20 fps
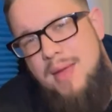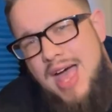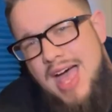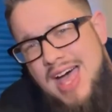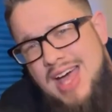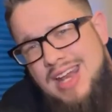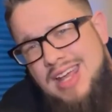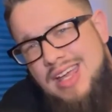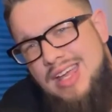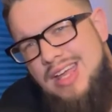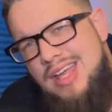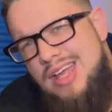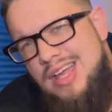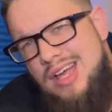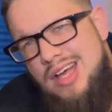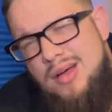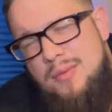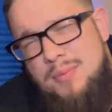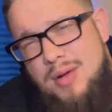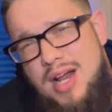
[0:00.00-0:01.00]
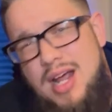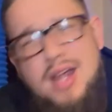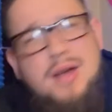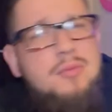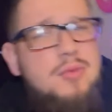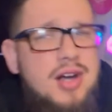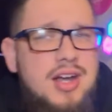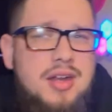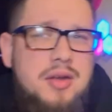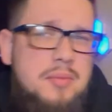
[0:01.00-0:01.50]
bad, um, but I
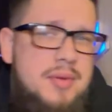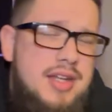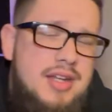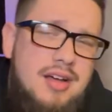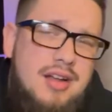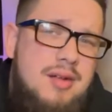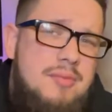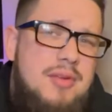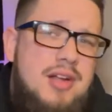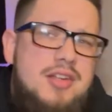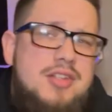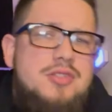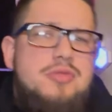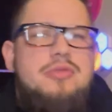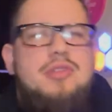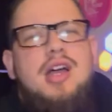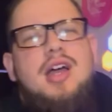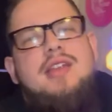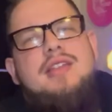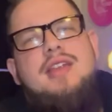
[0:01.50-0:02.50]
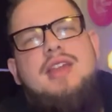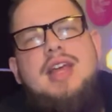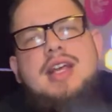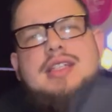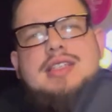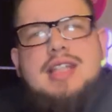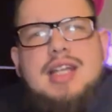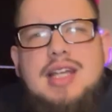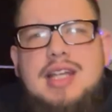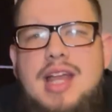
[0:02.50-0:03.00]
am ready to be done. I'm not a school guy. The
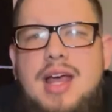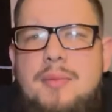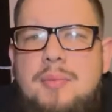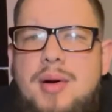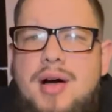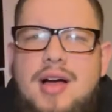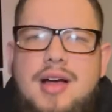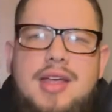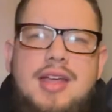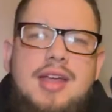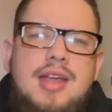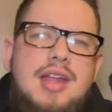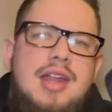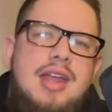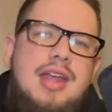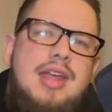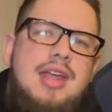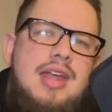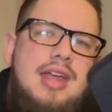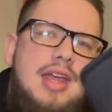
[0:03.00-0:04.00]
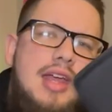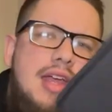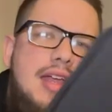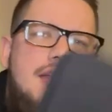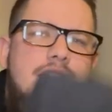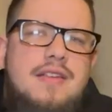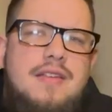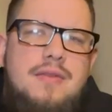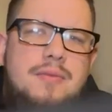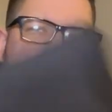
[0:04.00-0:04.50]
next thing in that pocket
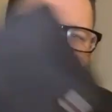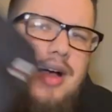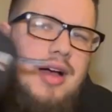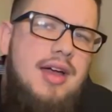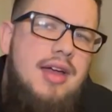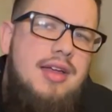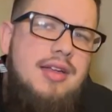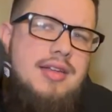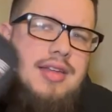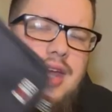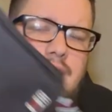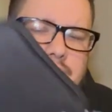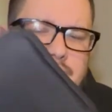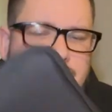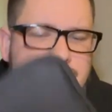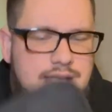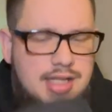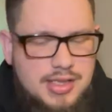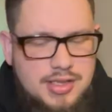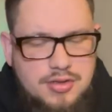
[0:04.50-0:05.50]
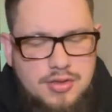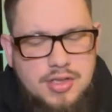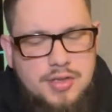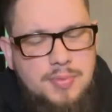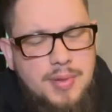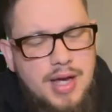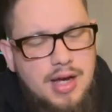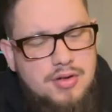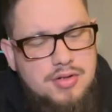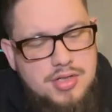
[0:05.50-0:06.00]
is my tech accessories
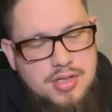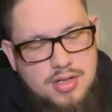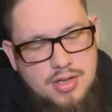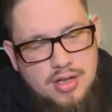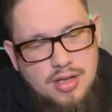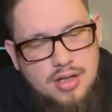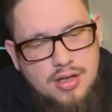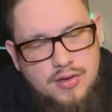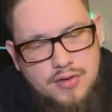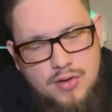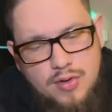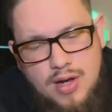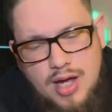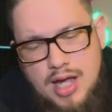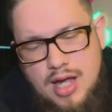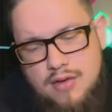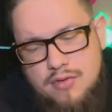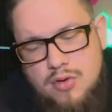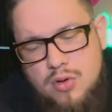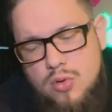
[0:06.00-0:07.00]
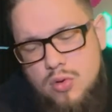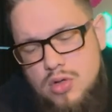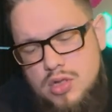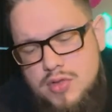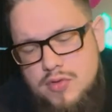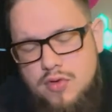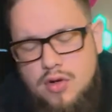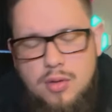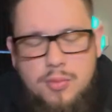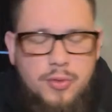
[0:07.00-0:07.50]
pouch. So I have cords
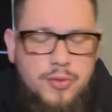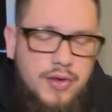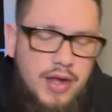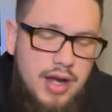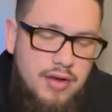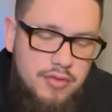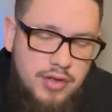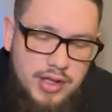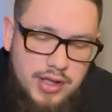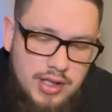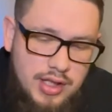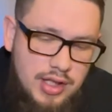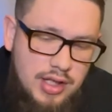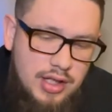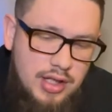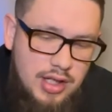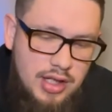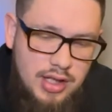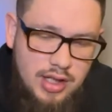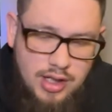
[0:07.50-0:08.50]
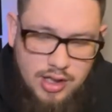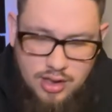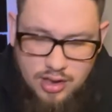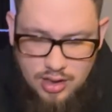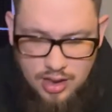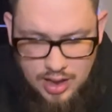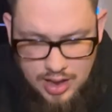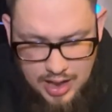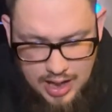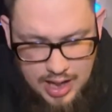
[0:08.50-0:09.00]
for almost everything in here.
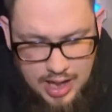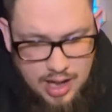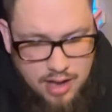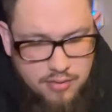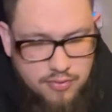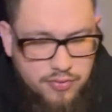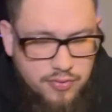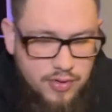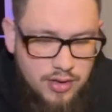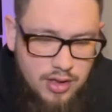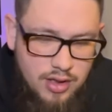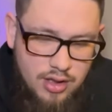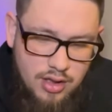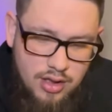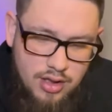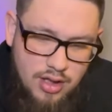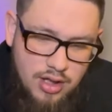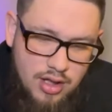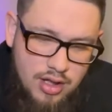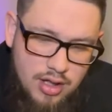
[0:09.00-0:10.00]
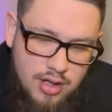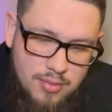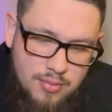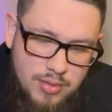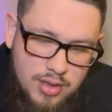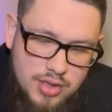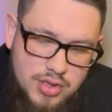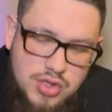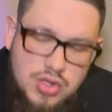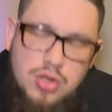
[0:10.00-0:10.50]
I have um,
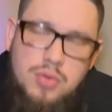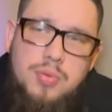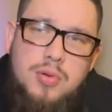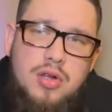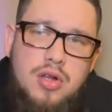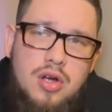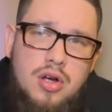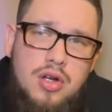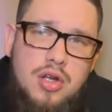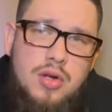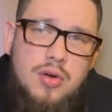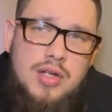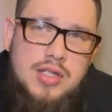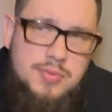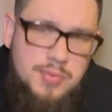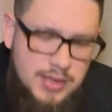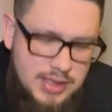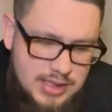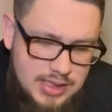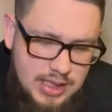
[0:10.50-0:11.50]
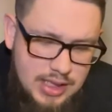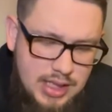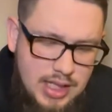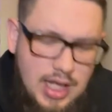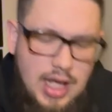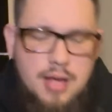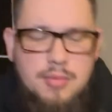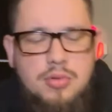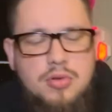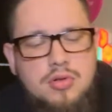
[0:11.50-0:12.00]
a super long USB-C
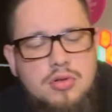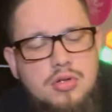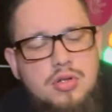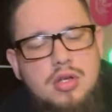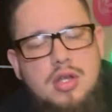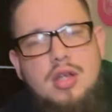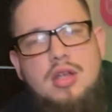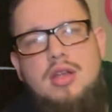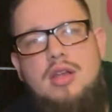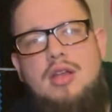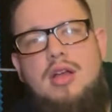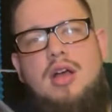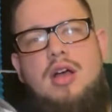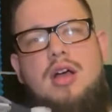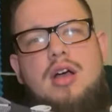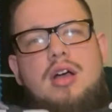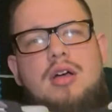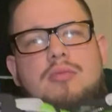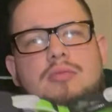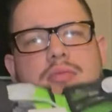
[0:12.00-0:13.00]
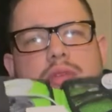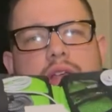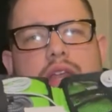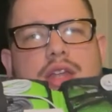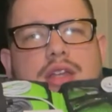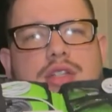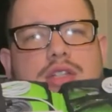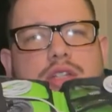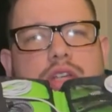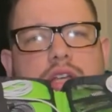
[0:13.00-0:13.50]
cable, um, and
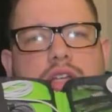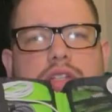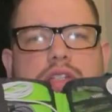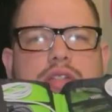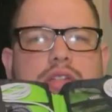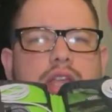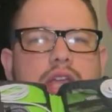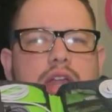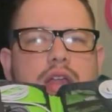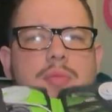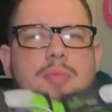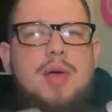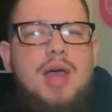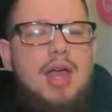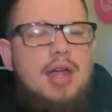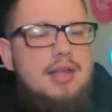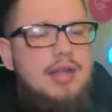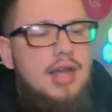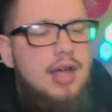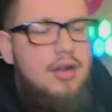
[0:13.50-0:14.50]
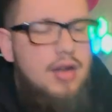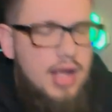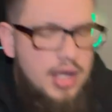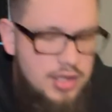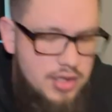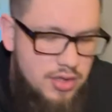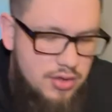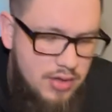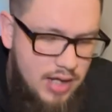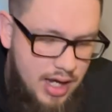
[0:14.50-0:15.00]
it's just kind of packed out. I
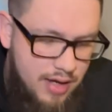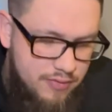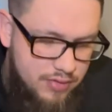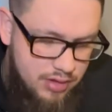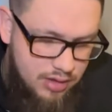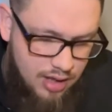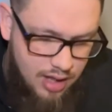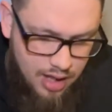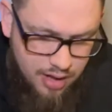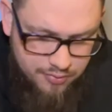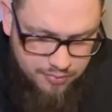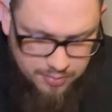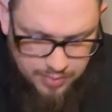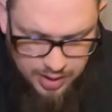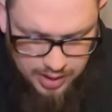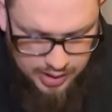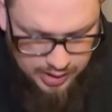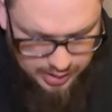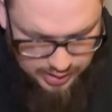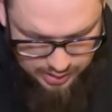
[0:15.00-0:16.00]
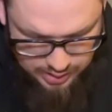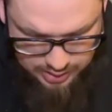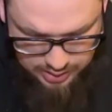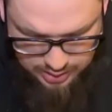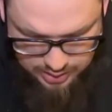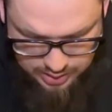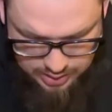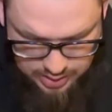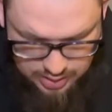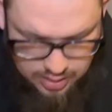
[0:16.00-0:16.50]
do have a lav mic
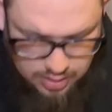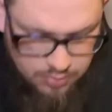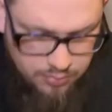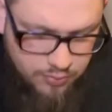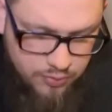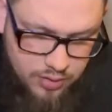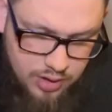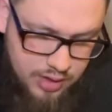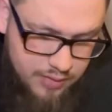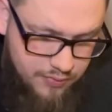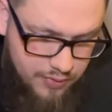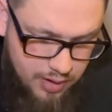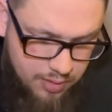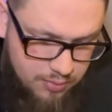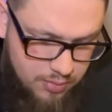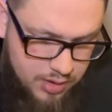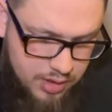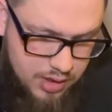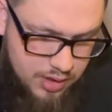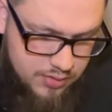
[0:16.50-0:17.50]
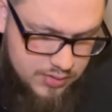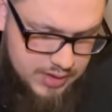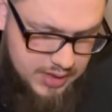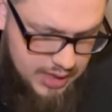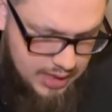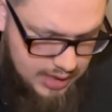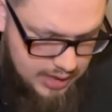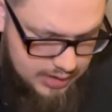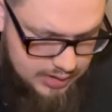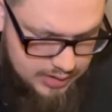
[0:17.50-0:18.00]
um, for if I want to use
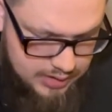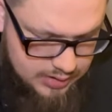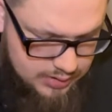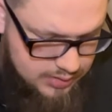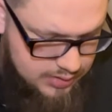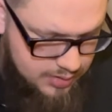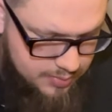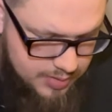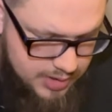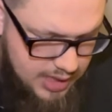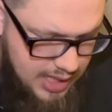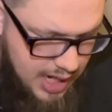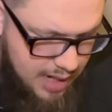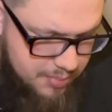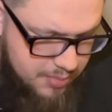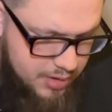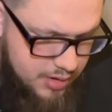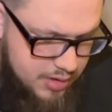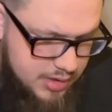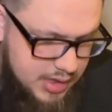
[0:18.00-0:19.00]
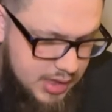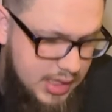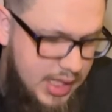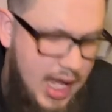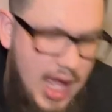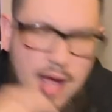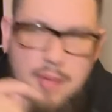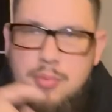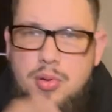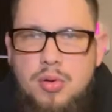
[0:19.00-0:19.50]
that, some adapters, a
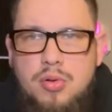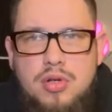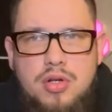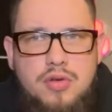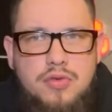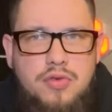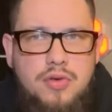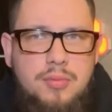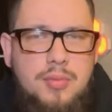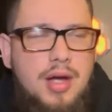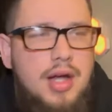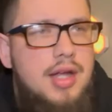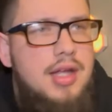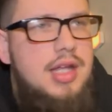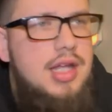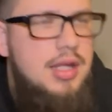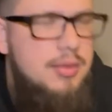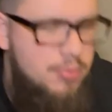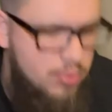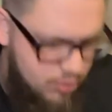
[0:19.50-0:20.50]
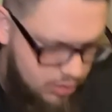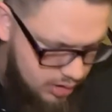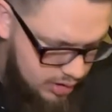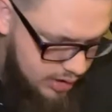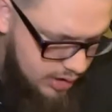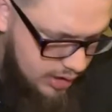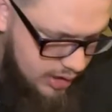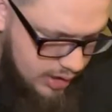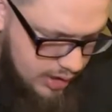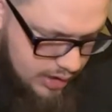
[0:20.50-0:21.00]
cat puller for my keyboard
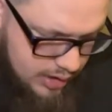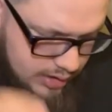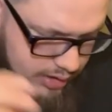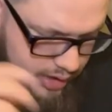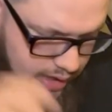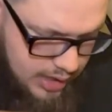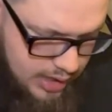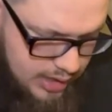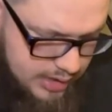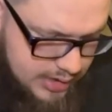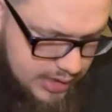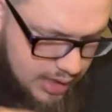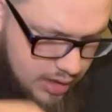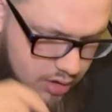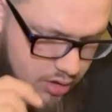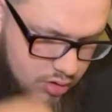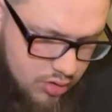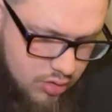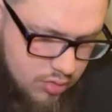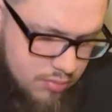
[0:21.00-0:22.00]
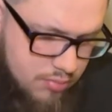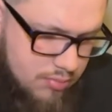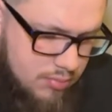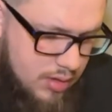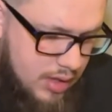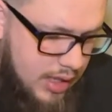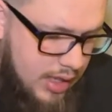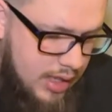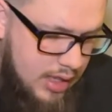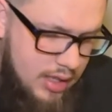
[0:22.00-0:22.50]
that is at home,
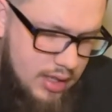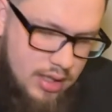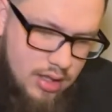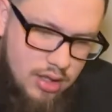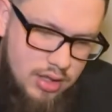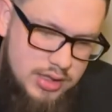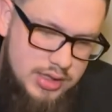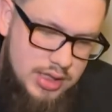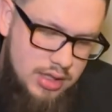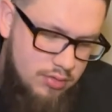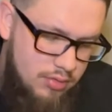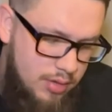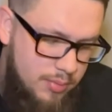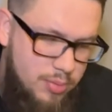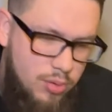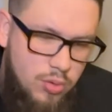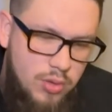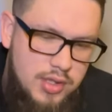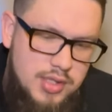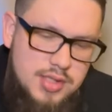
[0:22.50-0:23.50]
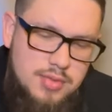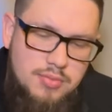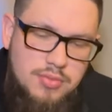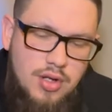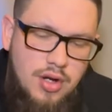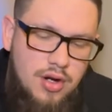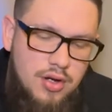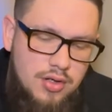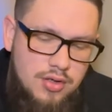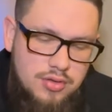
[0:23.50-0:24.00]
a uh, auxiliary port, some
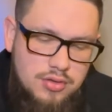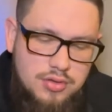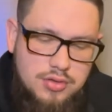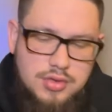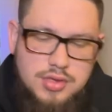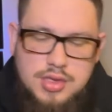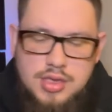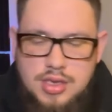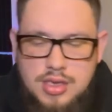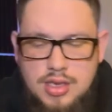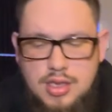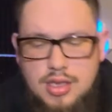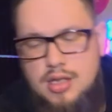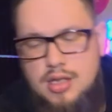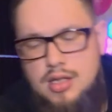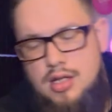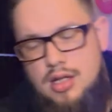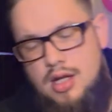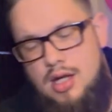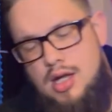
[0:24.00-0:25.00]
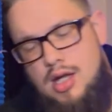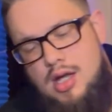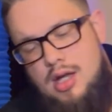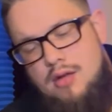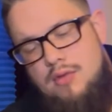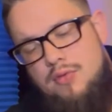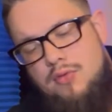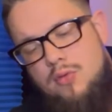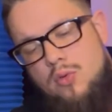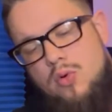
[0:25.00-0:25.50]
dongles uh,
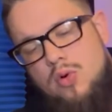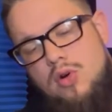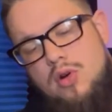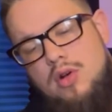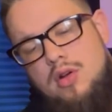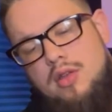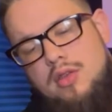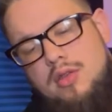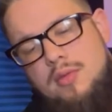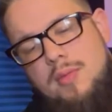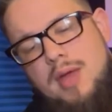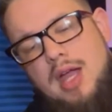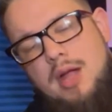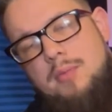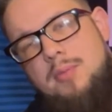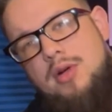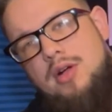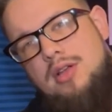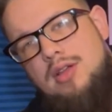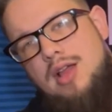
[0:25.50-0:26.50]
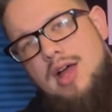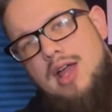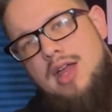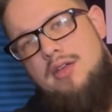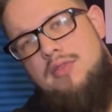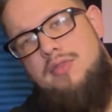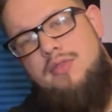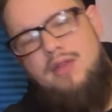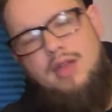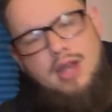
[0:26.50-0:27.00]
for the MacBook
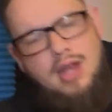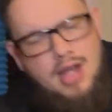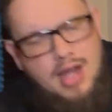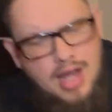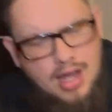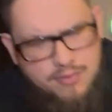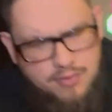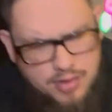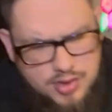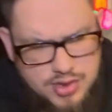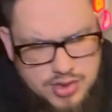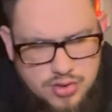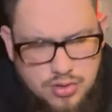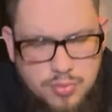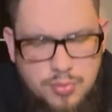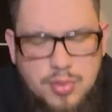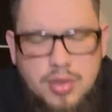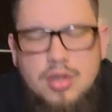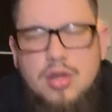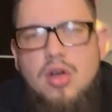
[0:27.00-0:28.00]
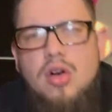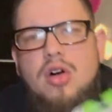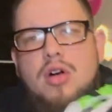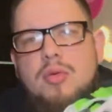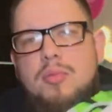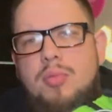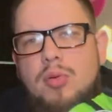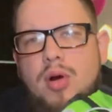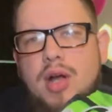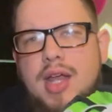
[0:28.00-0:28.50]
Life, and I have a super
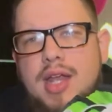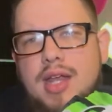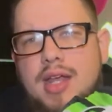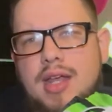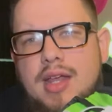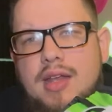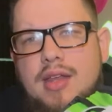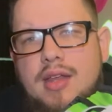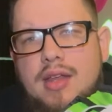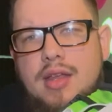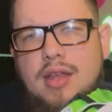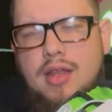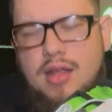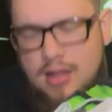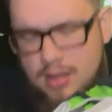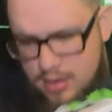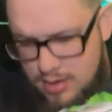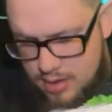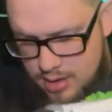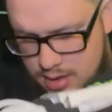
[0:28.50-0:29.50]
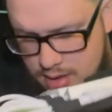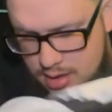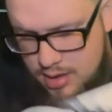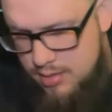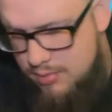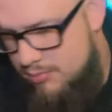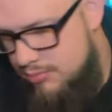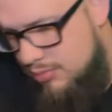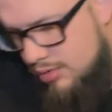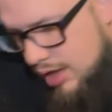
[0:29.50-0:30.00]
long braided
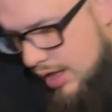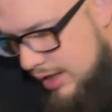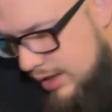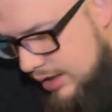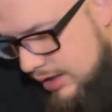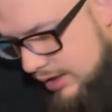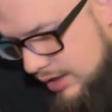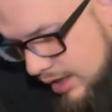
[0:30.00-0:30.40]
um, lightning